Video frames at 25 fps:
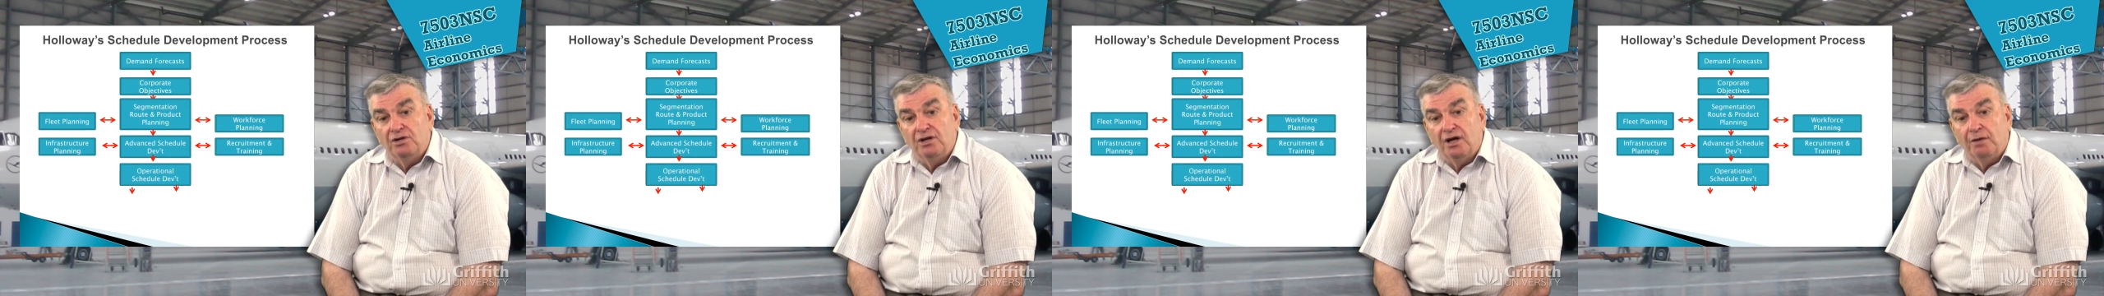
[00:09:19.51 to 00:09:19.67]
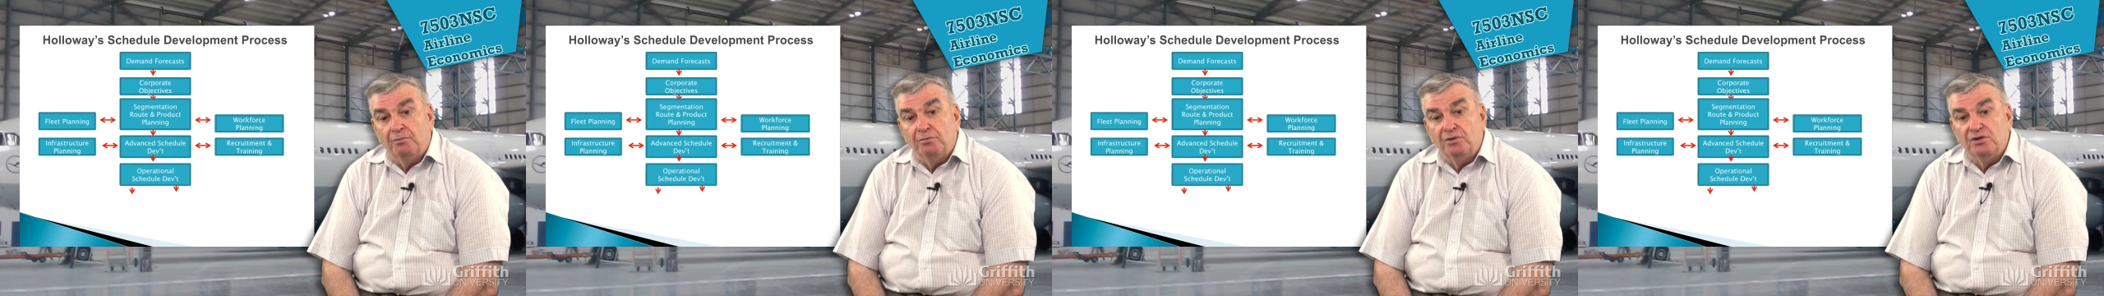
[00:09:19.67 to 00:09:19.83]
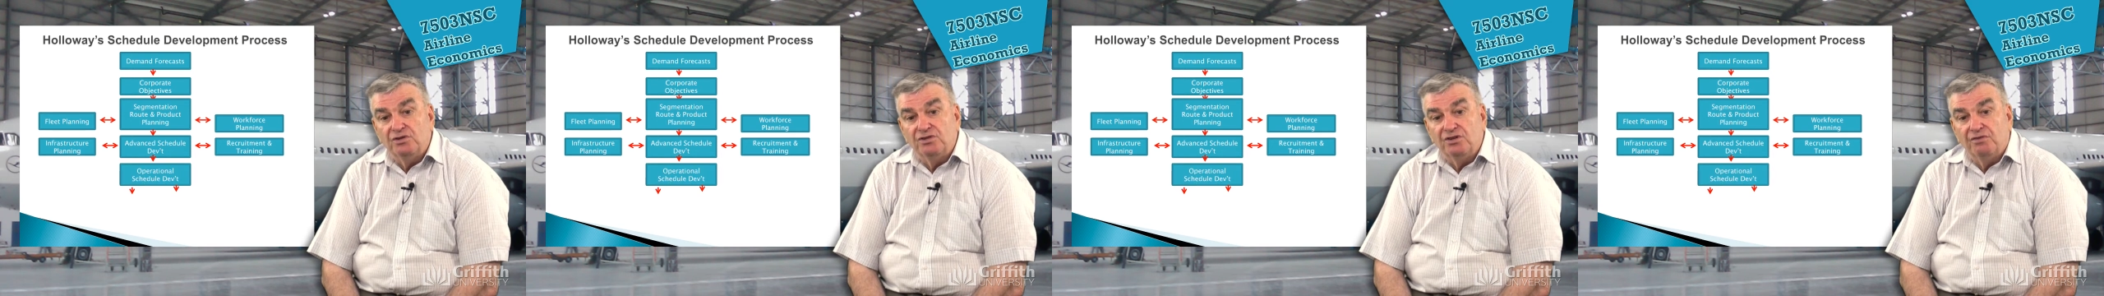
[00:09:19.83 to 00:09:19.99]

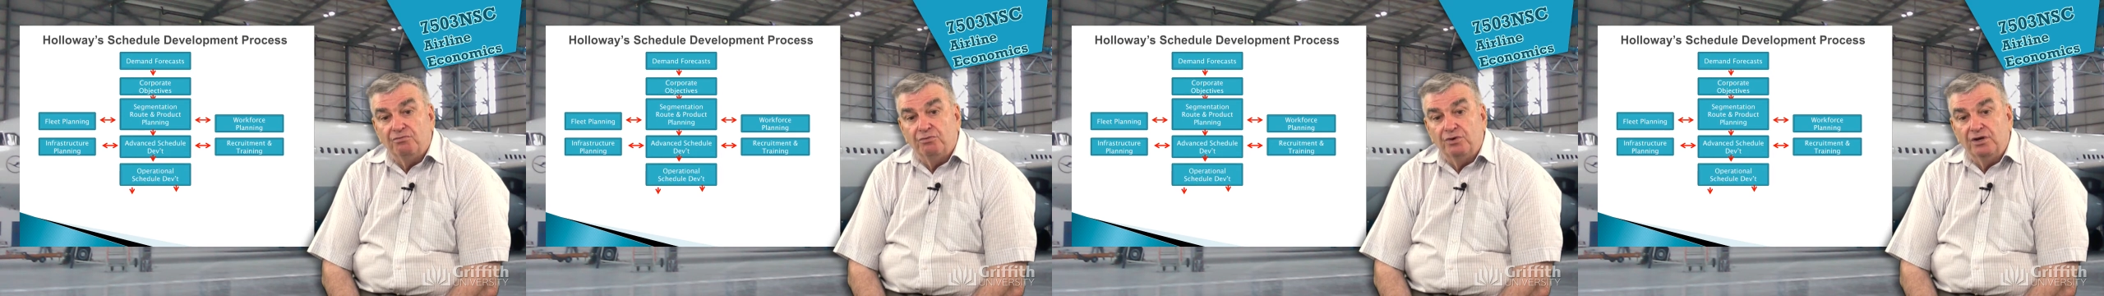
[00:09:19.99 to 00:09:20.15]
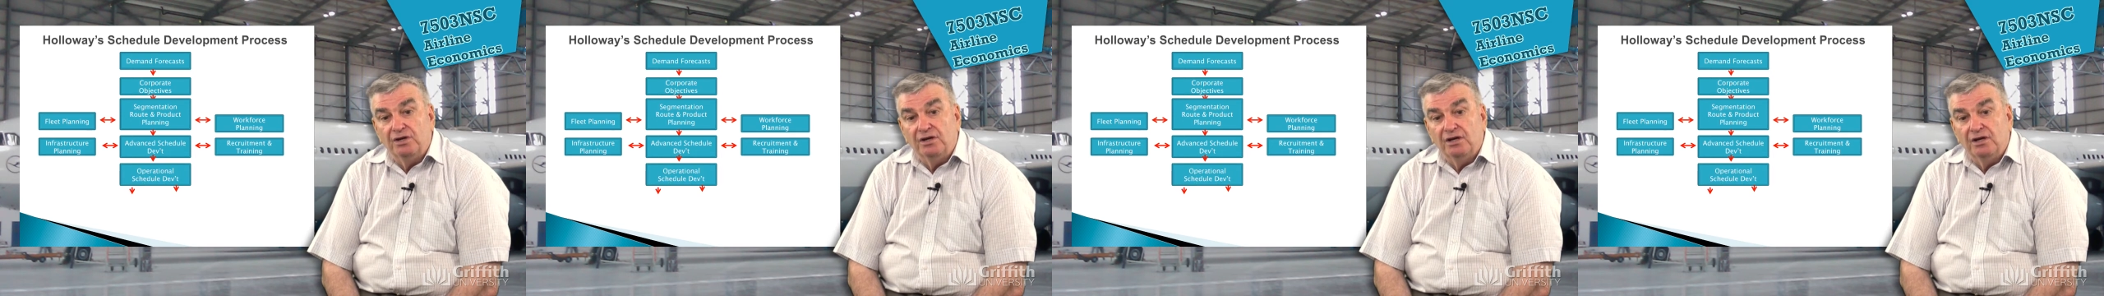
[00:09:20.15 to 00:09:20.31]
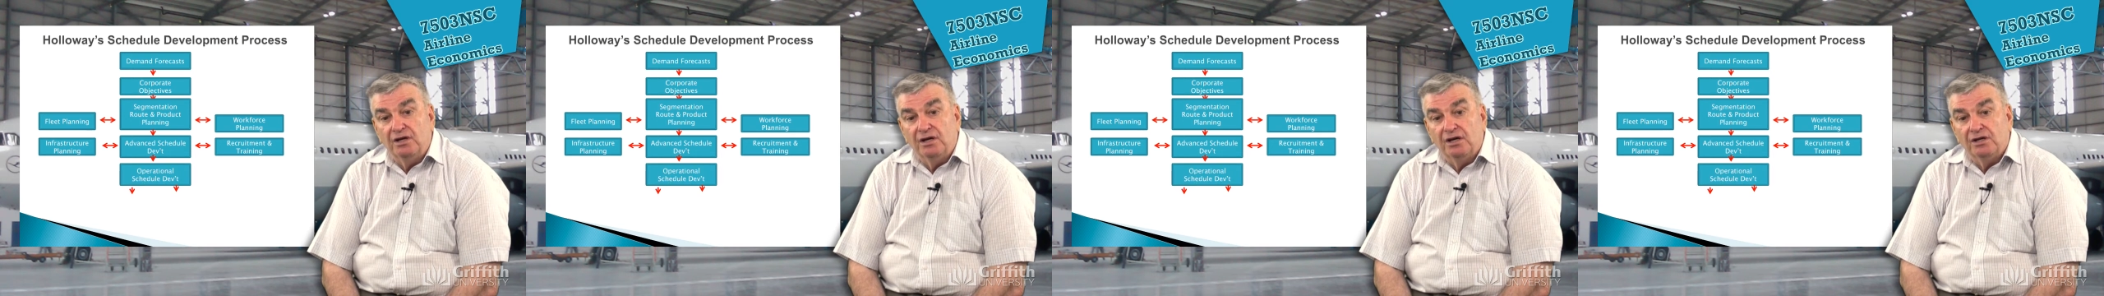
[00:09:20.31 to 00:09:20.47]
numbers if we
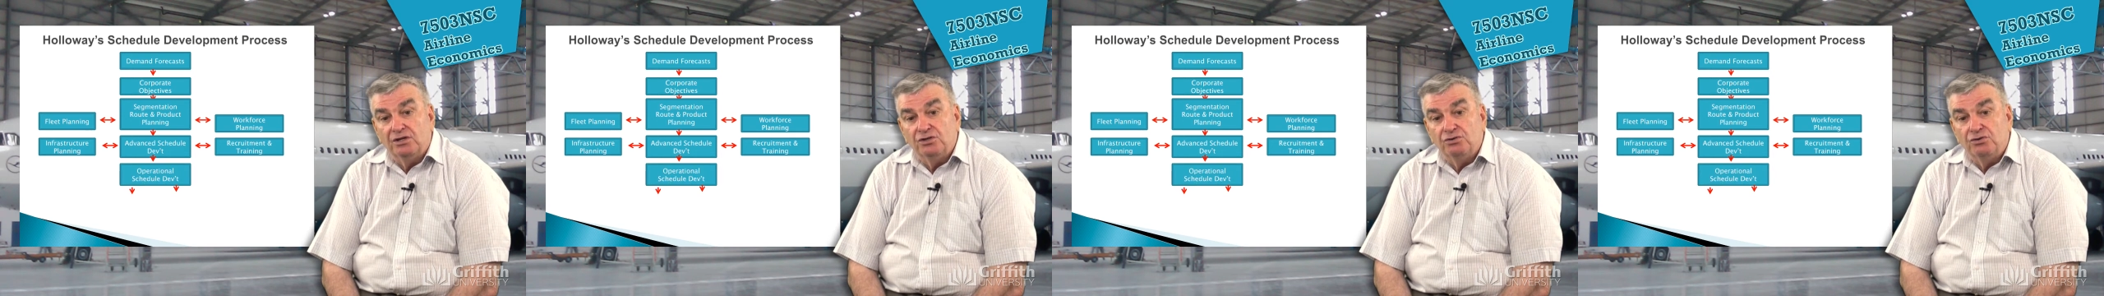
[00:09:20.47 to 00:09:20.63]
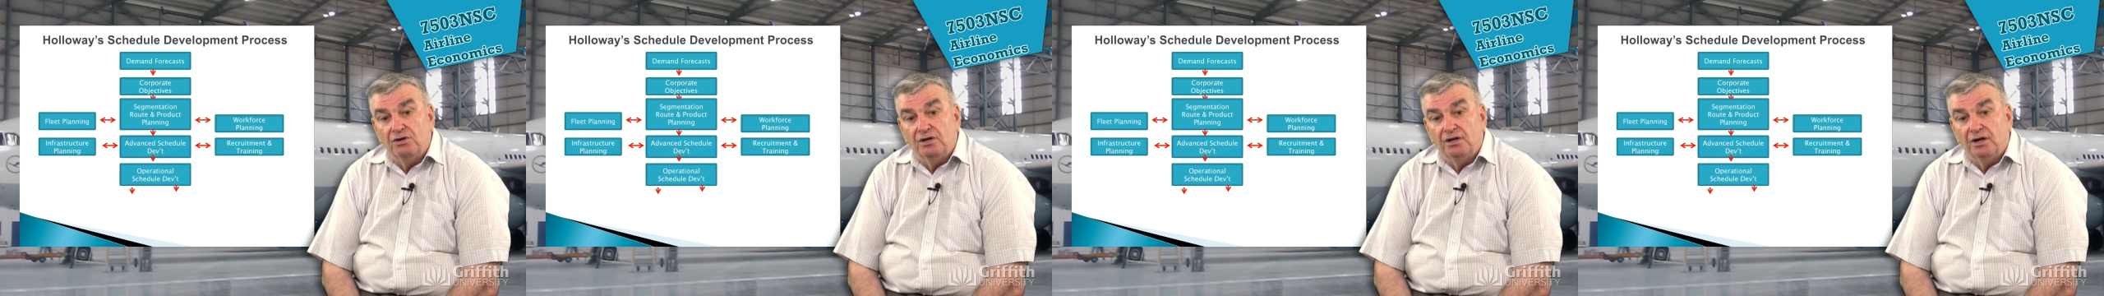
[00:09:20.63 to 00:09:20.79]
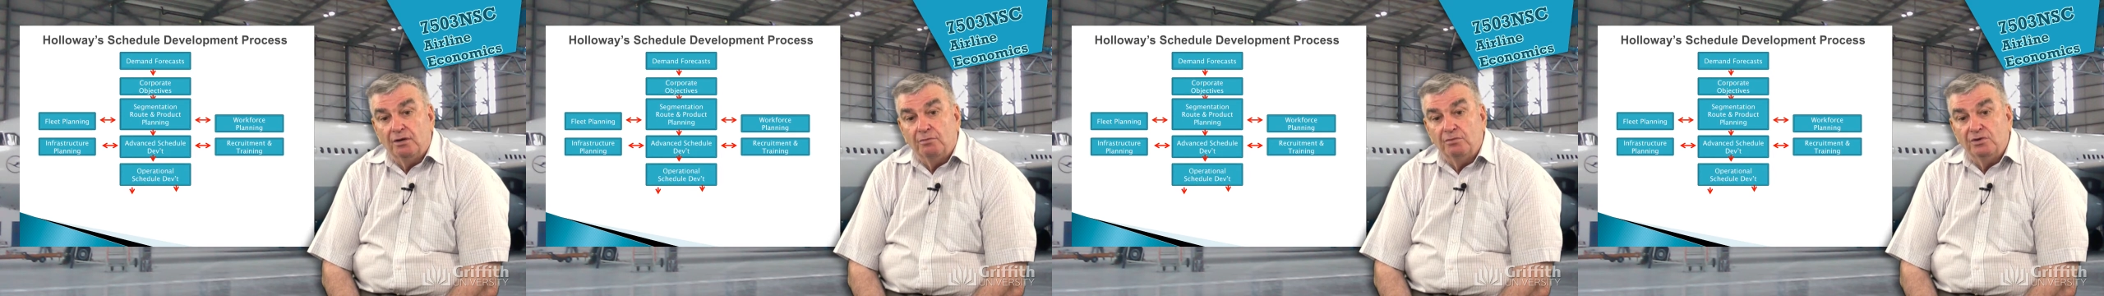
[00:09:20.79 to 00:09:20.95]
need
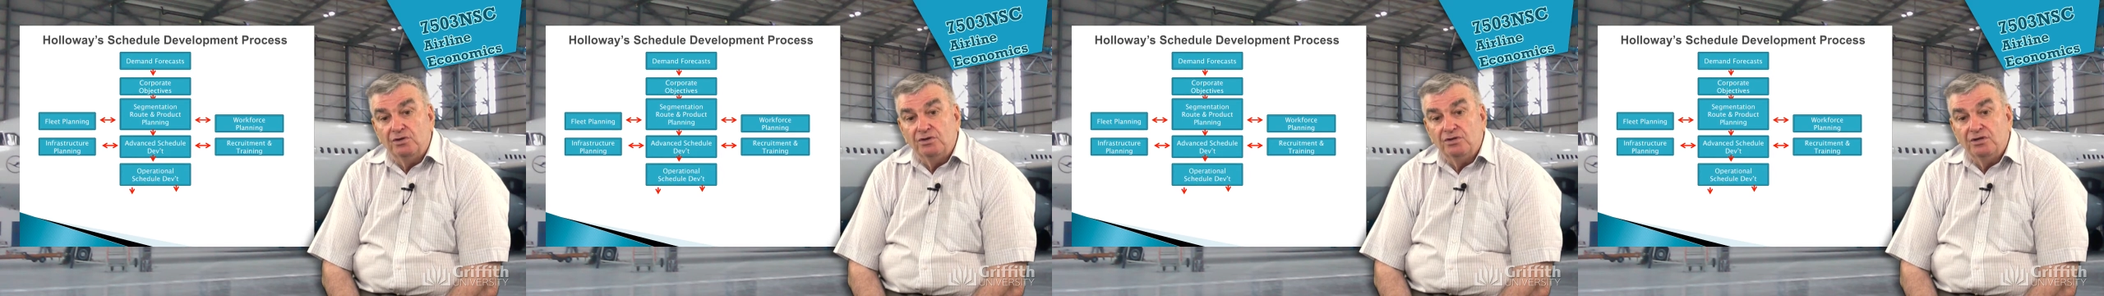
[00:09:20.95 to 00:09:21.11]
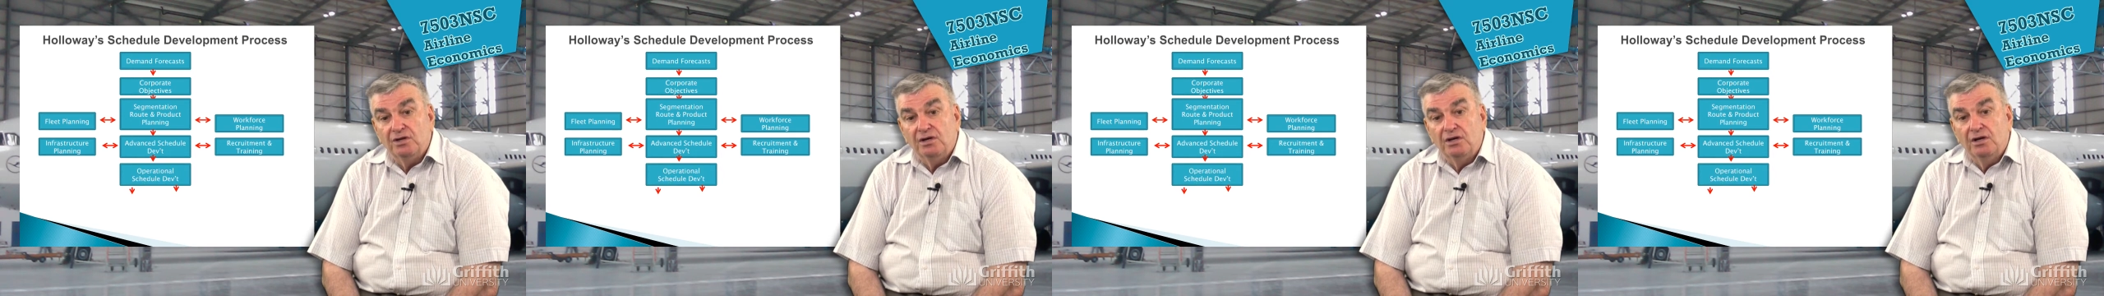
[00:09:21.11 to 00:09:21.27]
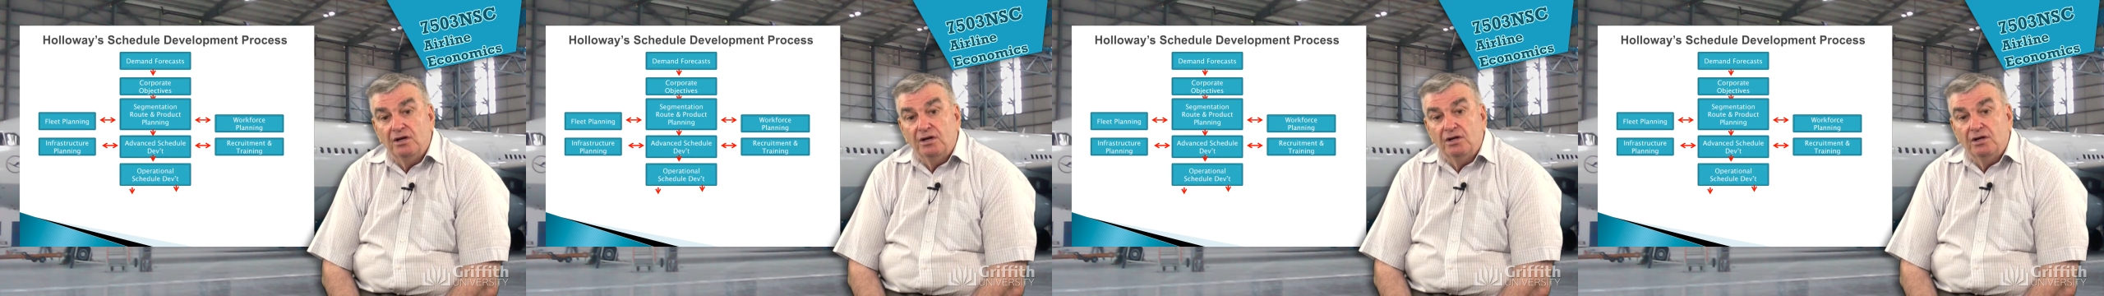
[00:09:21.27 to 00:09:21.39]
extra numbers?